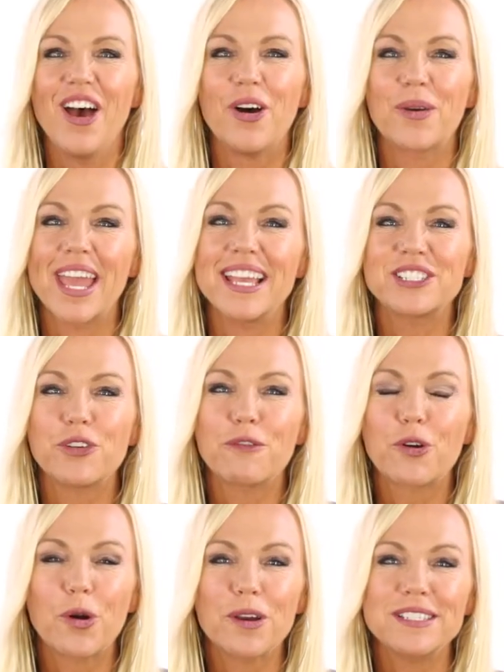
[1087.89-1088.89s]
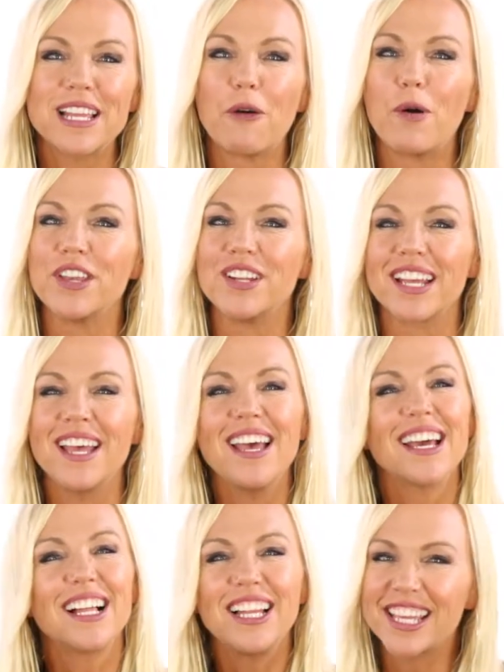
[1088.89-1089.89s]
Okay, so of course, I want you to
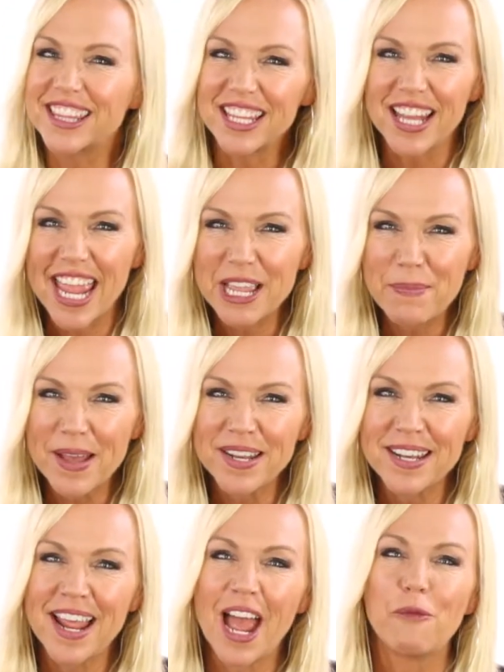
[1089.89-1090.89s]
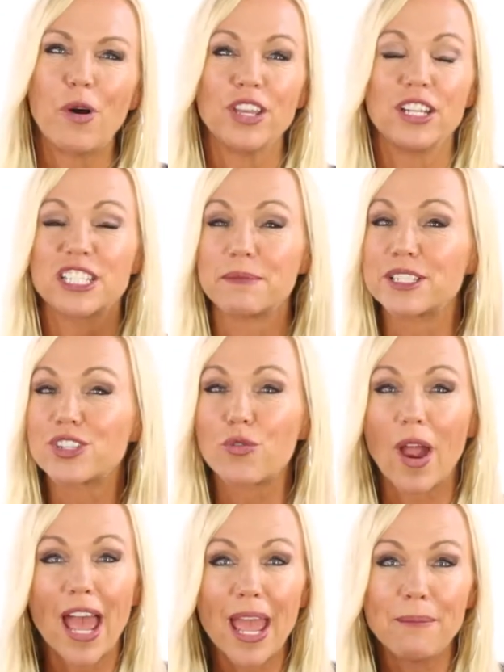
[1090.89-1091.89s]
click the like button. I want you to
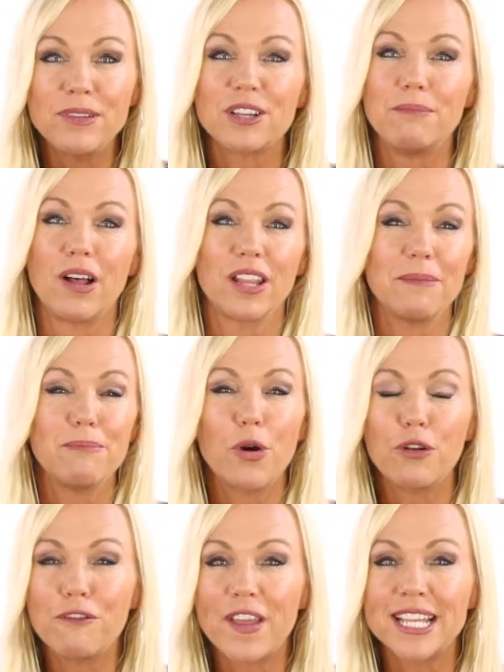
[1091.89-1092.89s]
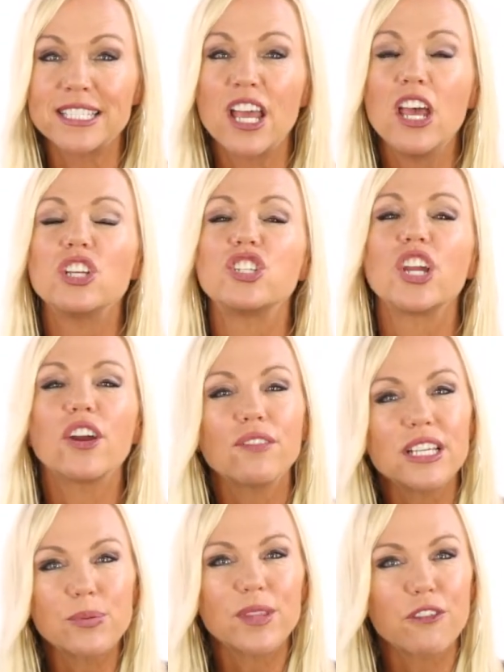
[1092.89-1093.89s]
subscribe to Molly Motivates. Share
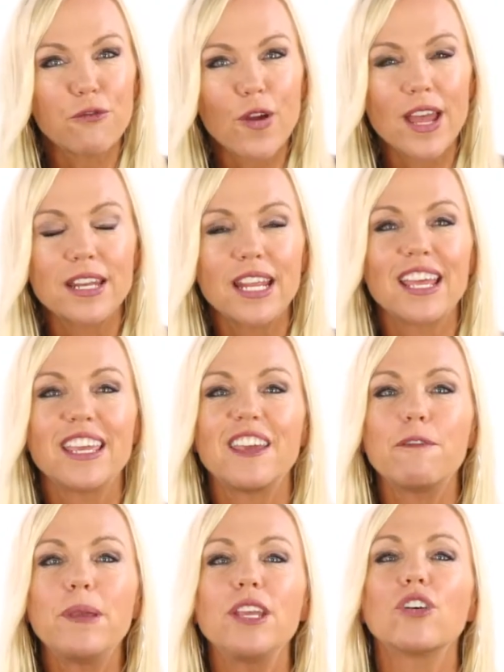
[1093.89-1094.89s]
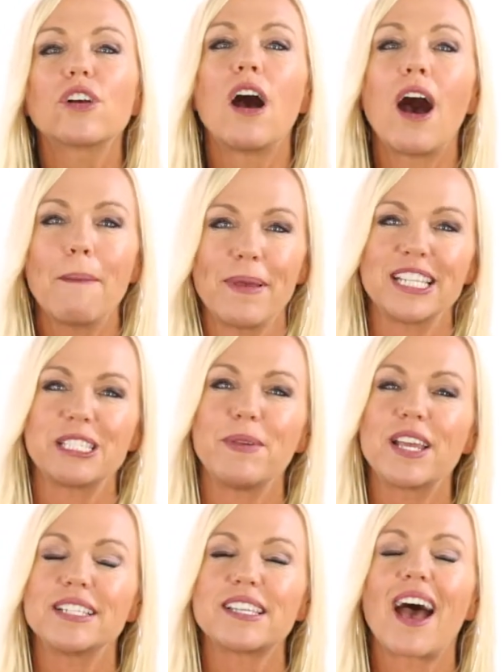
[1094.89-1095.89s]
this with a friend and give me your comments
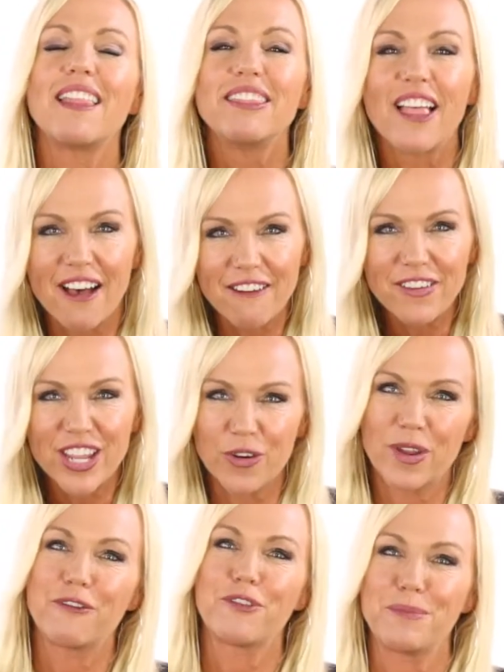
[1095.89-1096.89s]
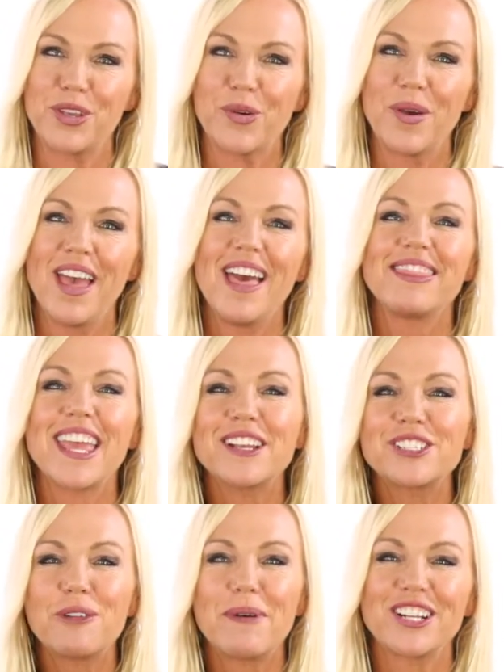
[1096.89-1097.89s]
because I love hearing from you.
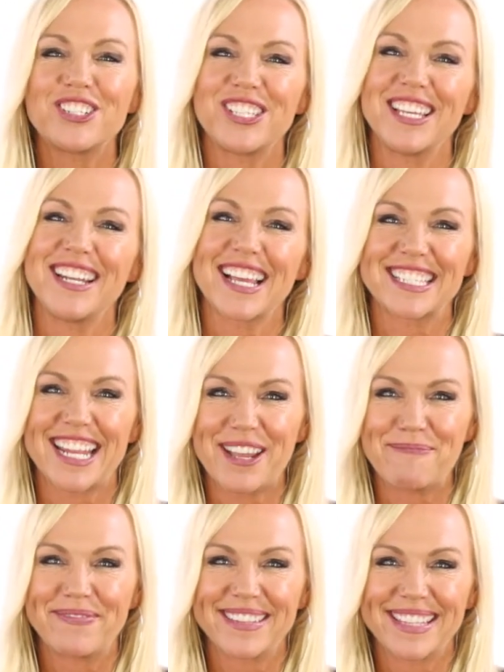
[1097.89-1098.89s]
Thanks so much. See you next time.